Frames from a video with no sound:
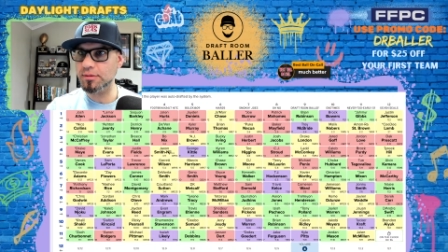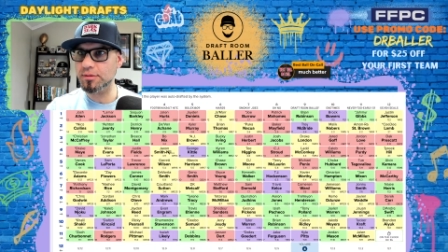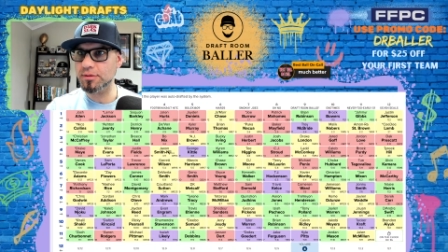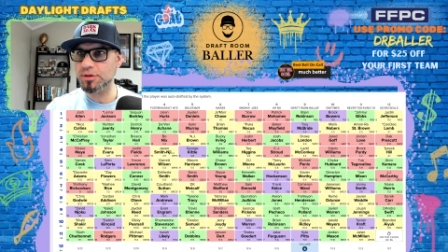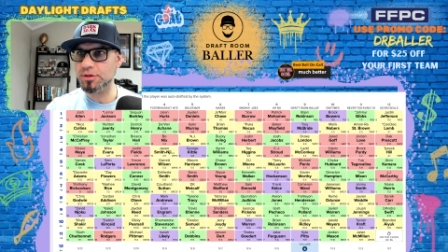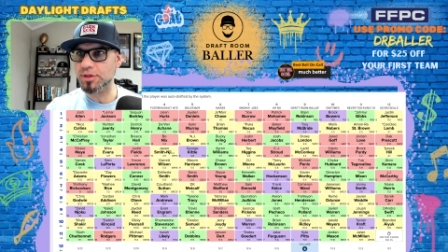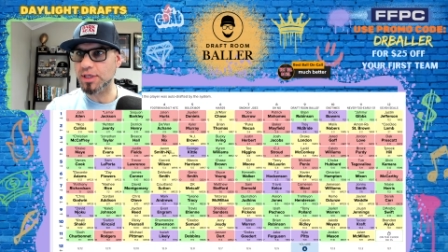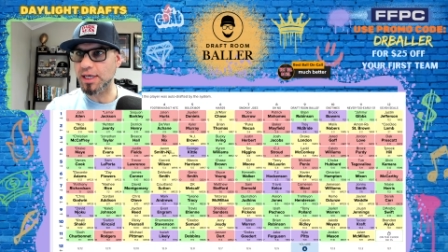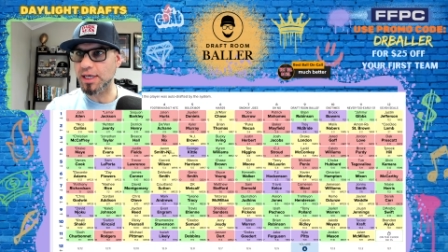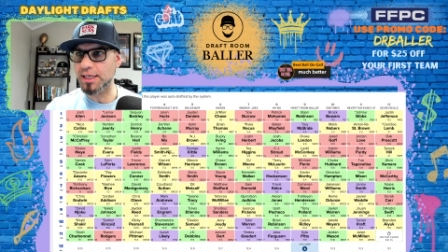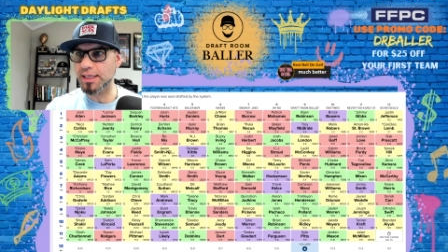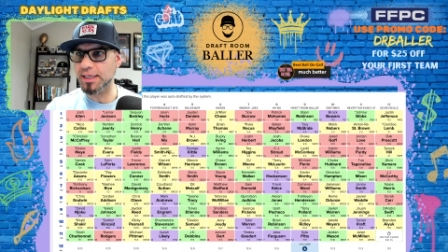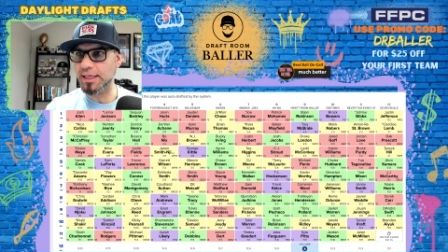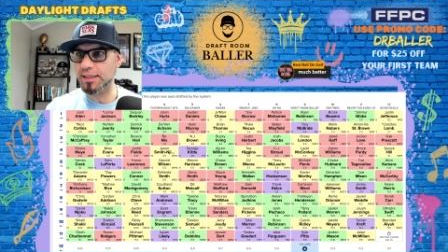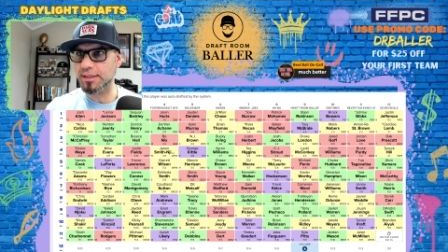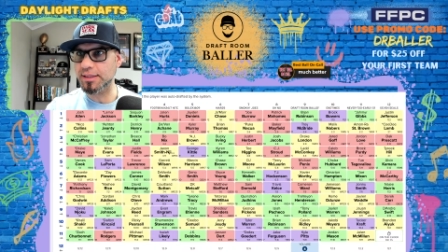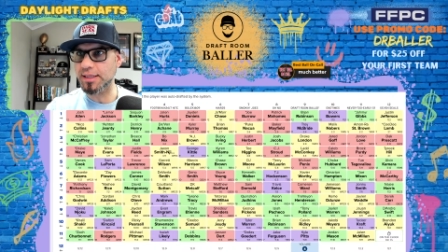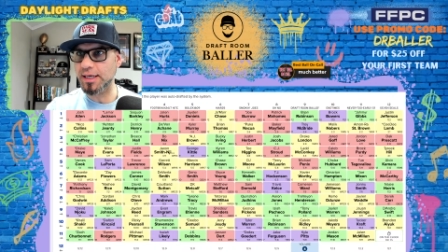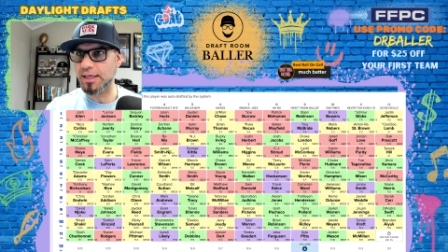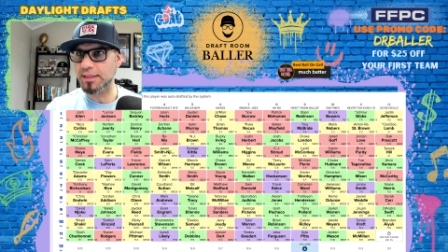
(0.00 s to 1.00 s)
try to
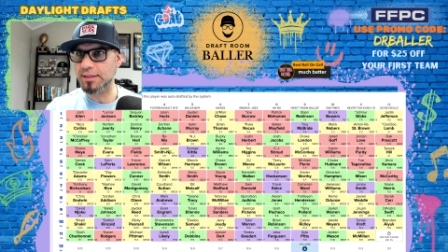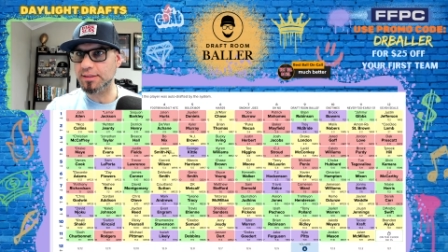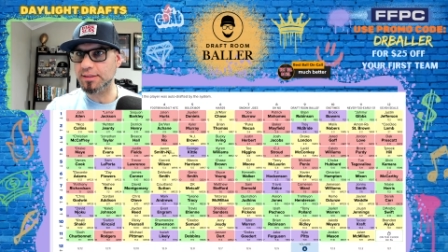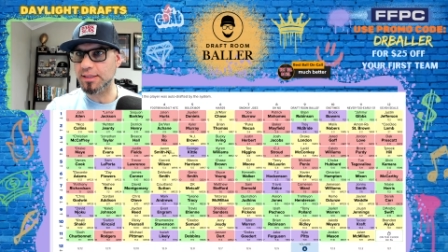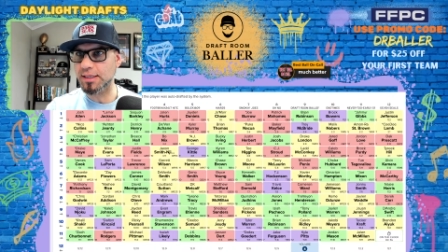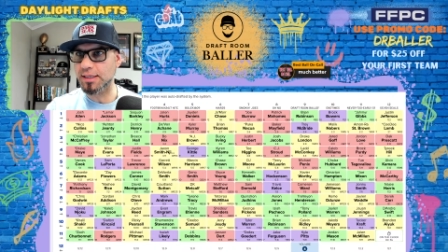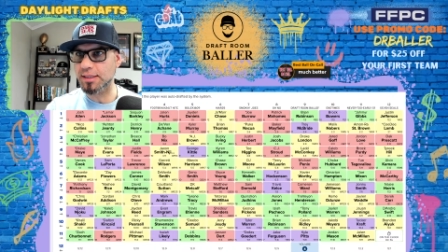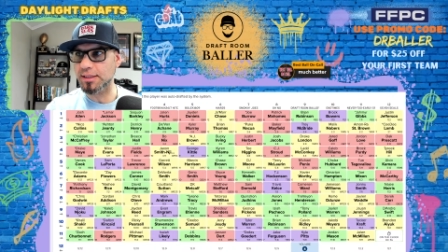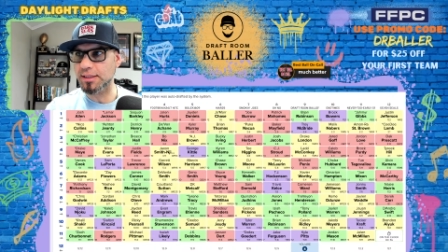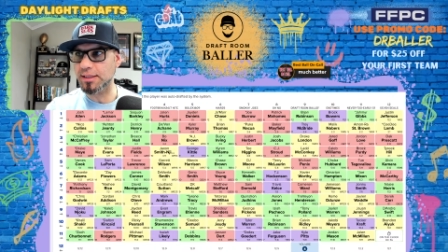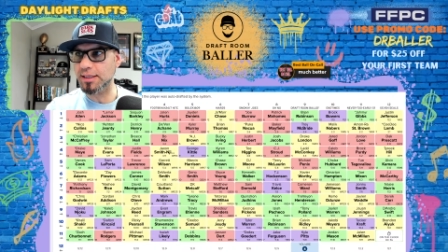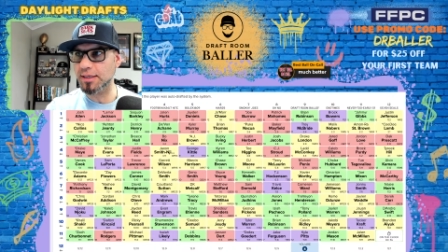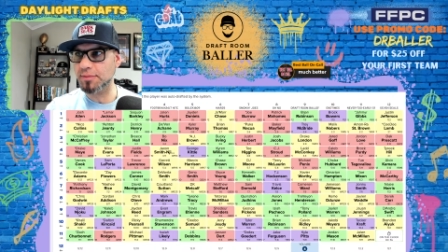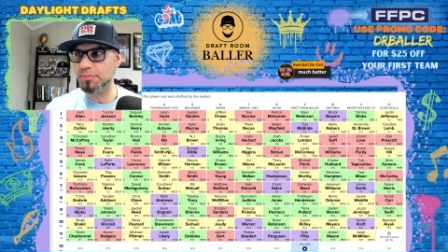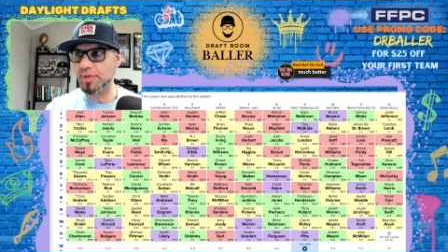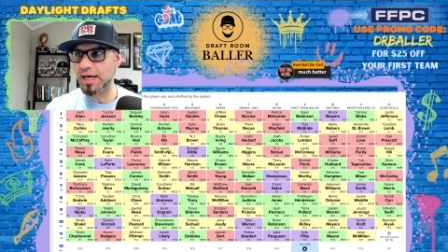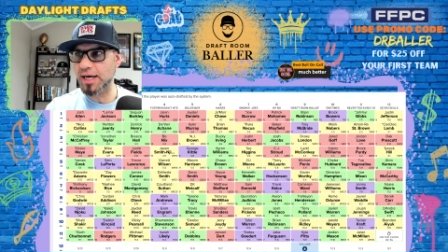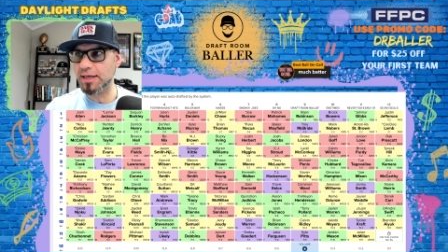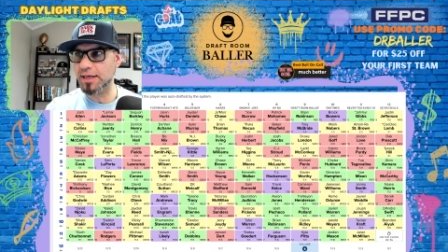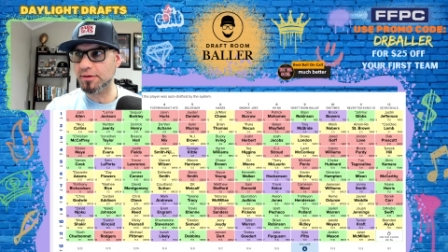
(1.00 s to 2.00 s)
get that link
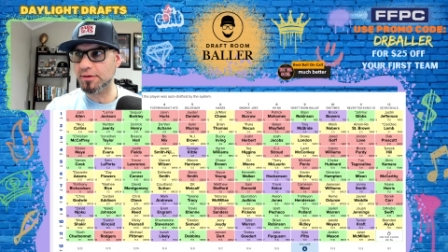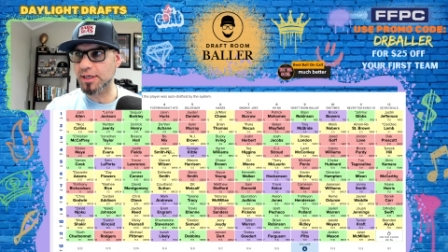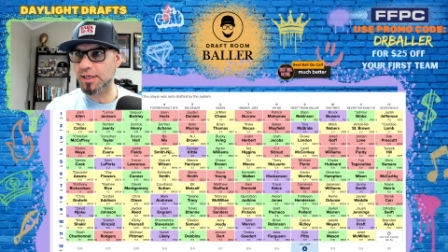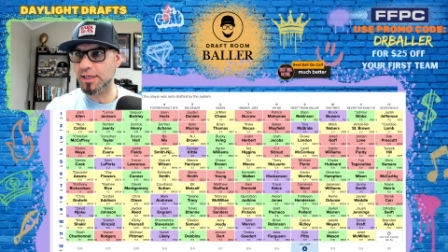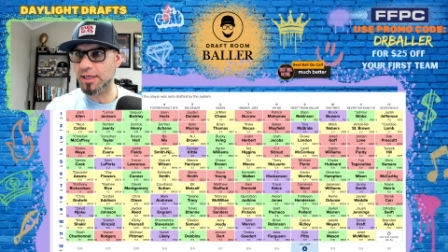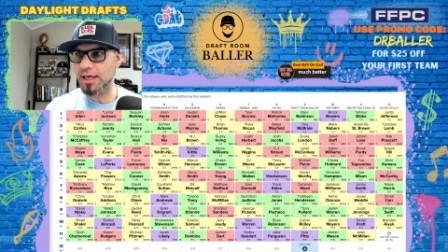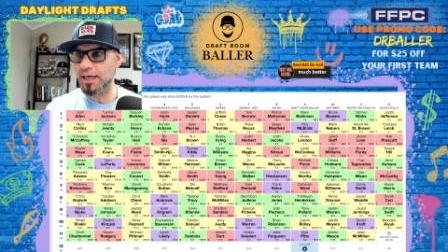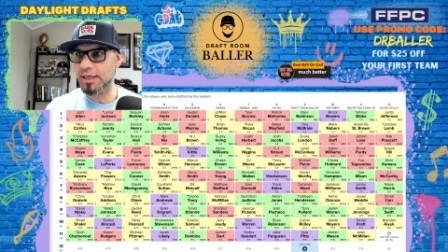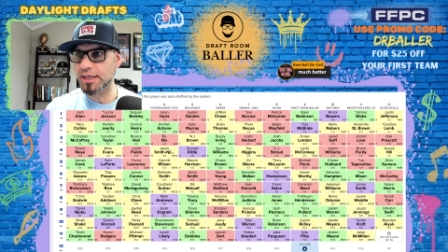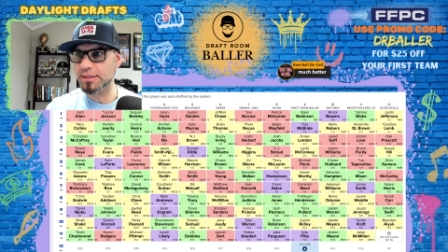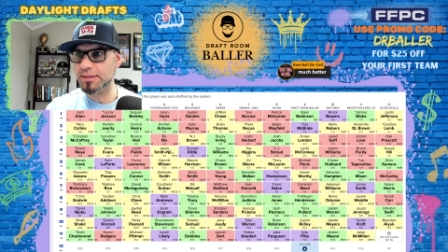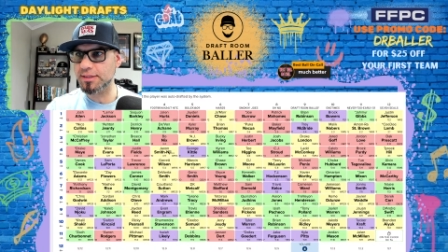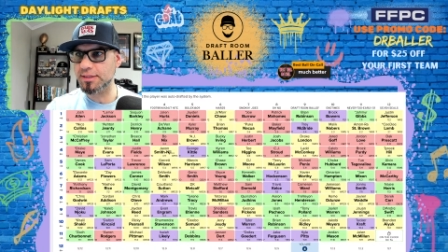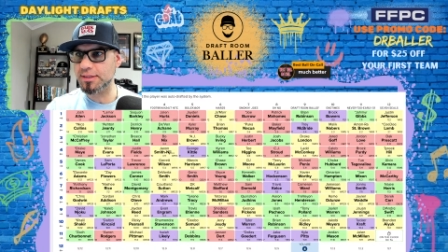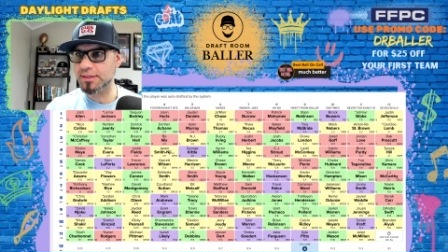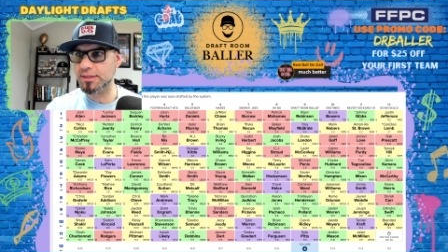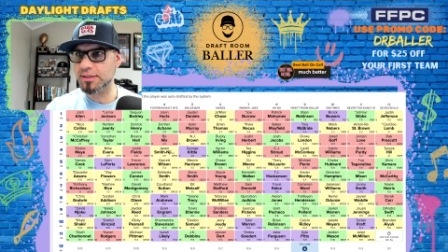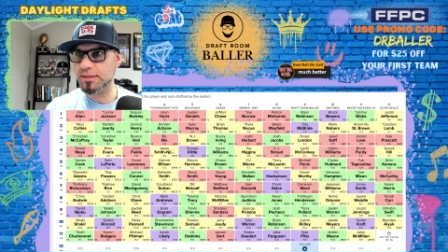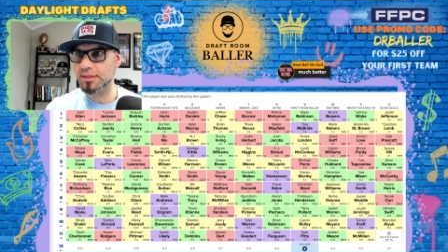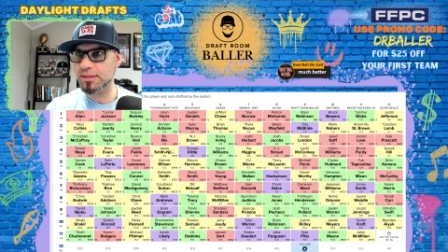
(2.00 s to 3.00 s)
back out on X.